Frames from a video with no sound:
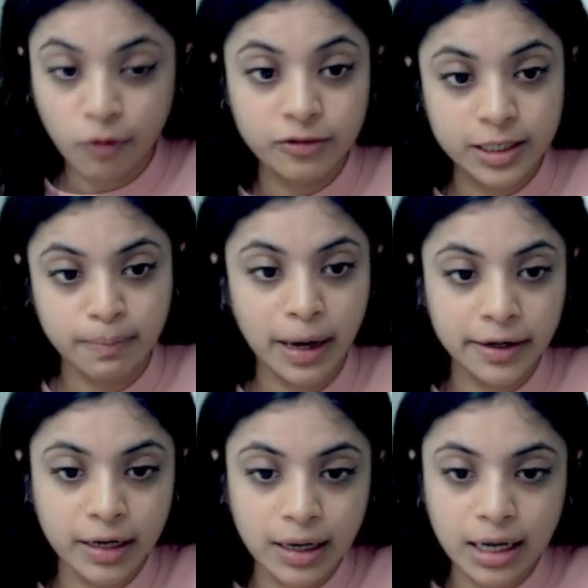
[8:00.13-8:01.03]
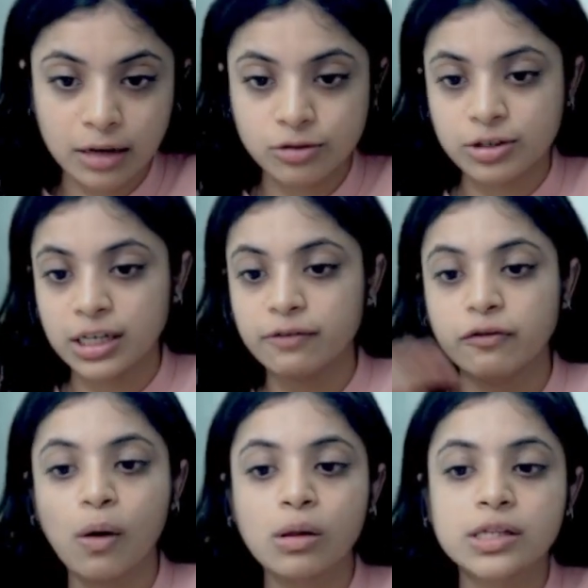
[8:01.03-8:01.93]
this particular country
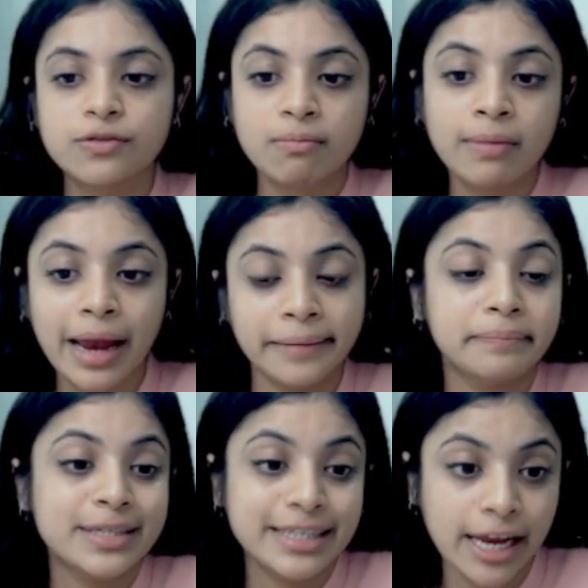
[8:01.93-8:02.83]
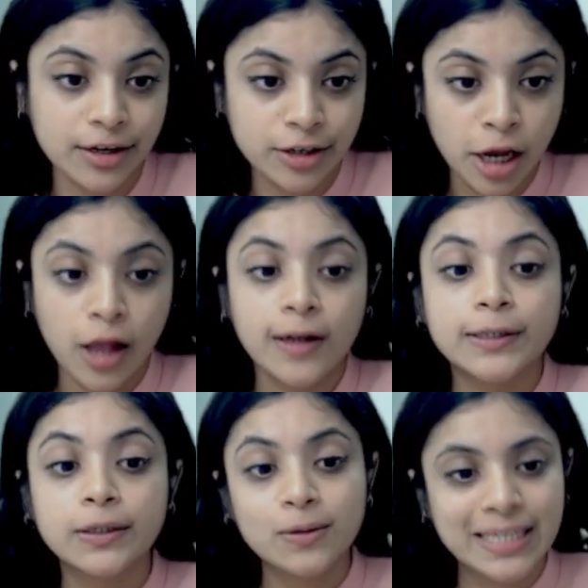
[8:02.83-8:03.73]
falls from 9%
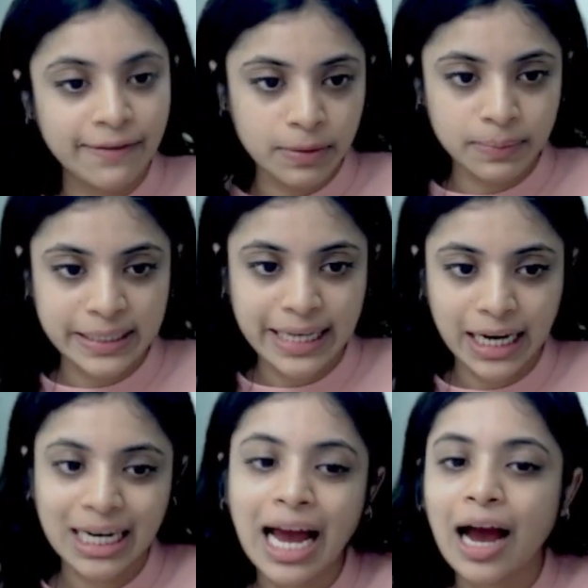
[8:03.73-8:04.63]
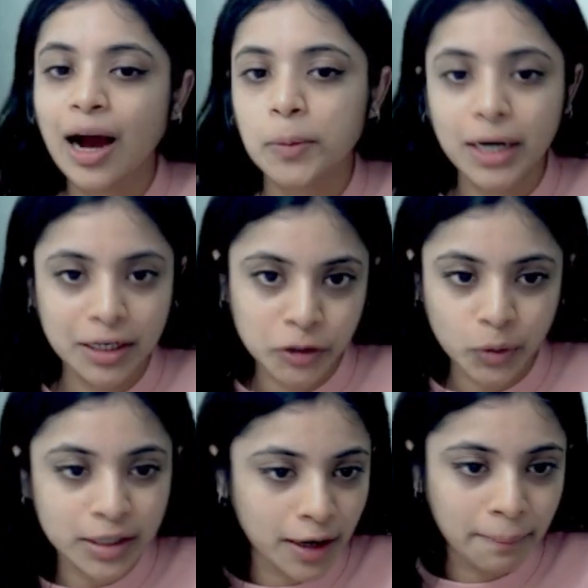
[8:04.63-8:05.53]
to 7%, how will I show
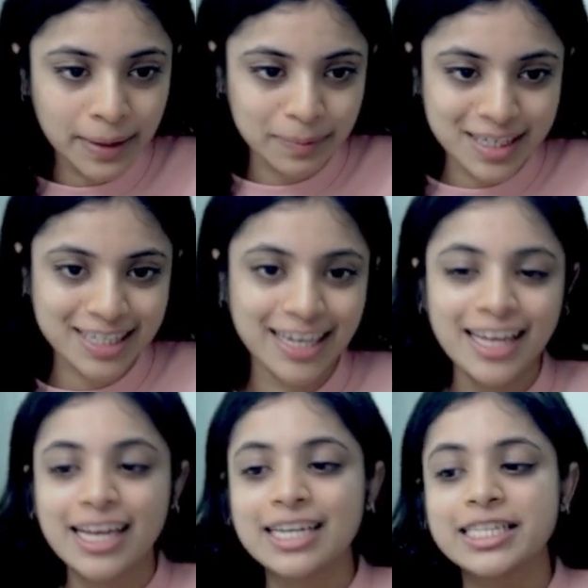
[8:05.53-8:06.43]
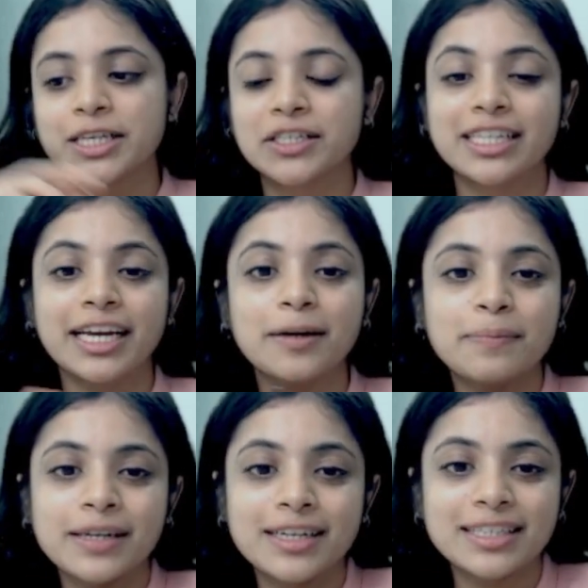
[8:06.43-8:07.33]
it on PPC? So take a
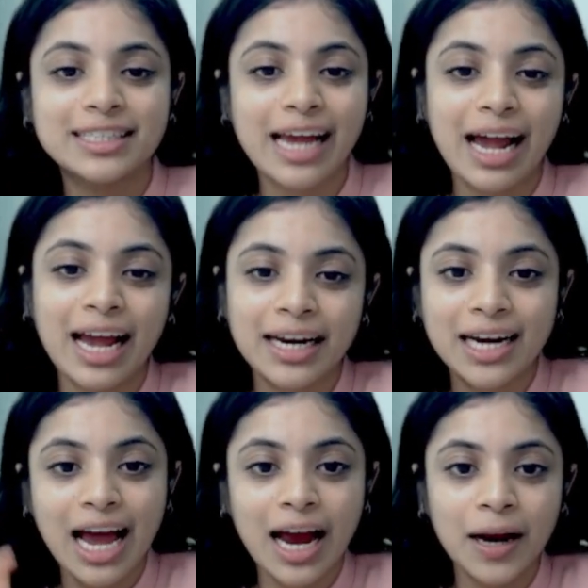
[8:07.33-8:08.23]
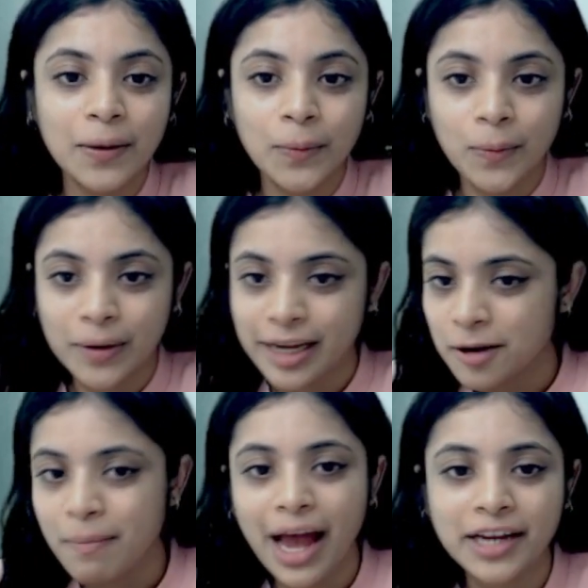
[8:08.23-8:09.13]
minute and I'll
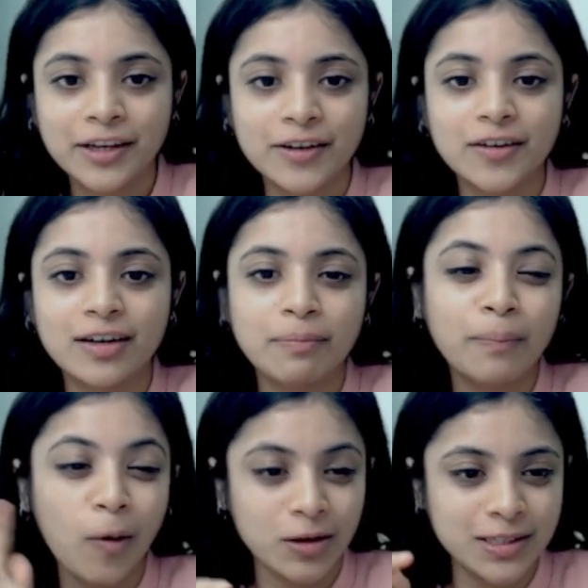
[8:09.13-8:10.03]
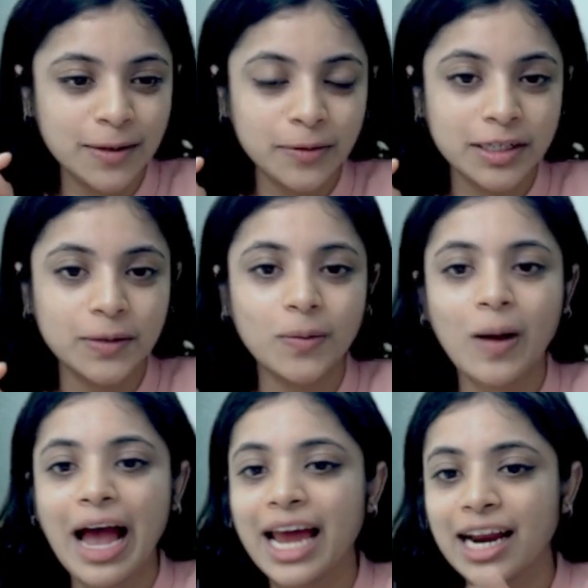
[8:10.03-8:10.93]
get back here, pause the video,
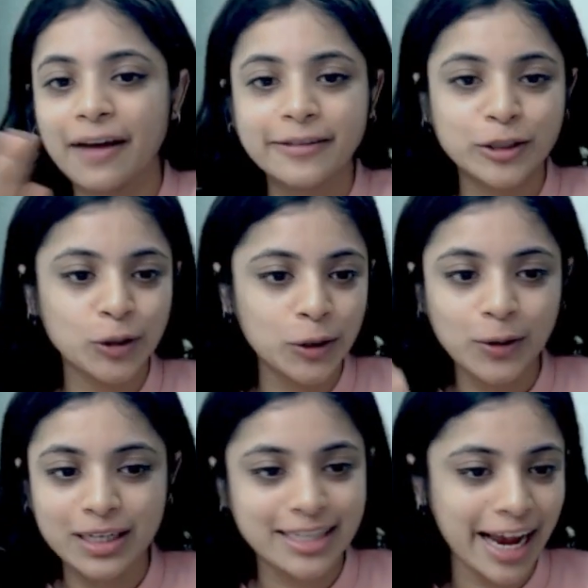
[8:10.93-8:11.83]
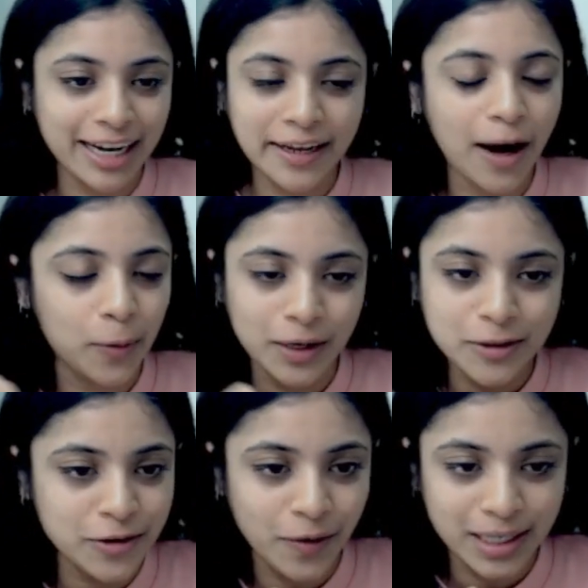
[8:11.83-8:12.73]
and I will show you exactly how we'll
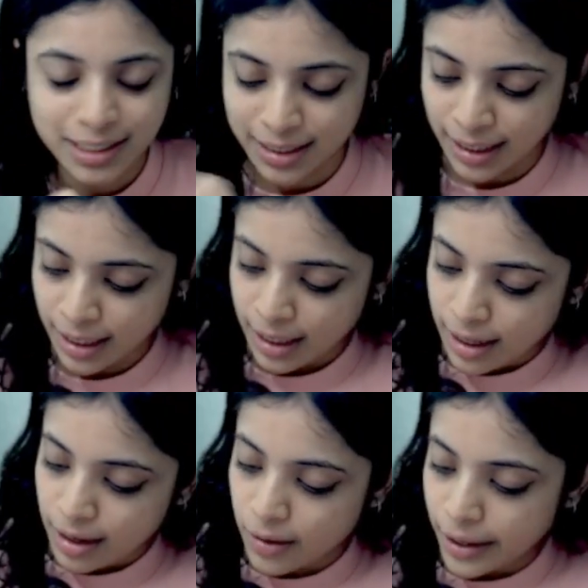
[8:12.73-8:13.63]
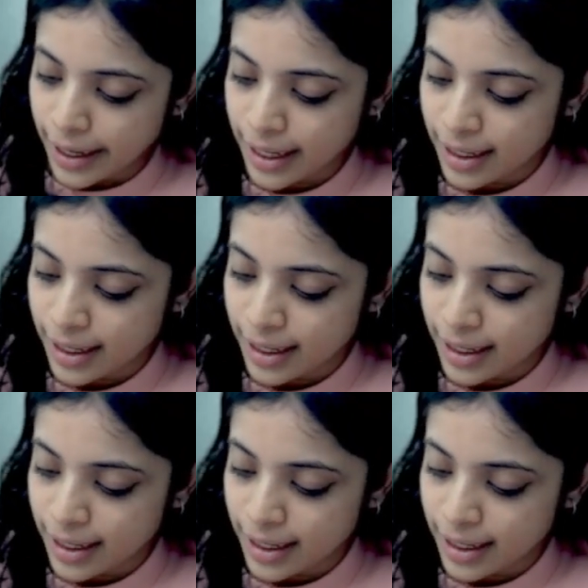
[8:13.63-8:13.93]
draw it. Okay,